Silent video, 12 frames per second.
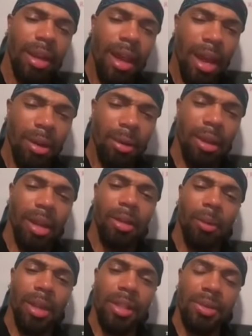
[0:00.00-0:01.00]
I don't like
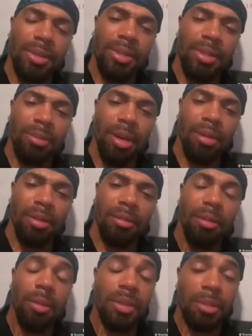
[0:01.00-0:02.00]
the way he treats his mother,
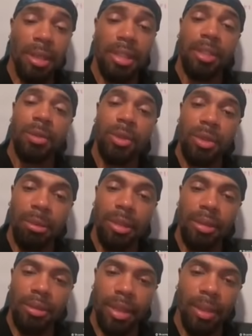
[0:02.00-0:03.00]
which means he'll treat
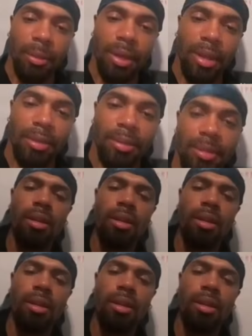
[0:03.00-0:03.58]
me the same way.